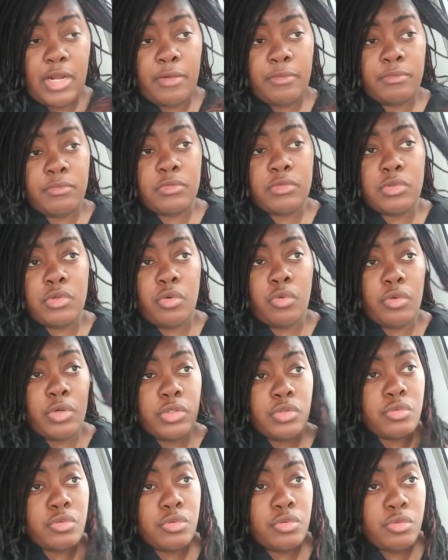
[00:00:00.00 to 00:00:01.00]
going
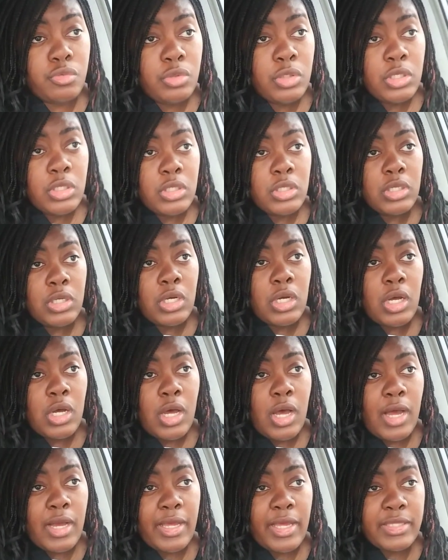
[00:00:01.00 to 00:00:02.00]
through. I
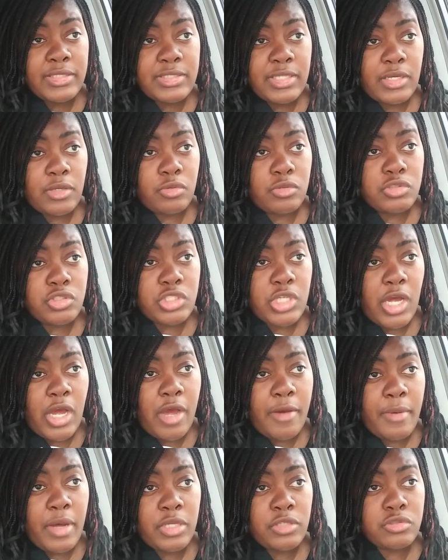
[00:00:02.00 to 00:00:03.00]
can't take it on a job. I
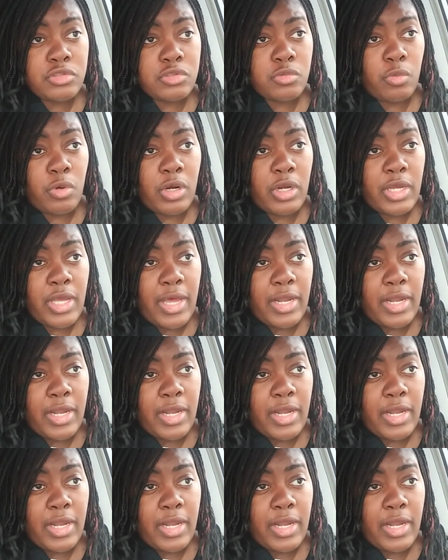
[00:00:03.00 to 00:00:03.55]
used to work at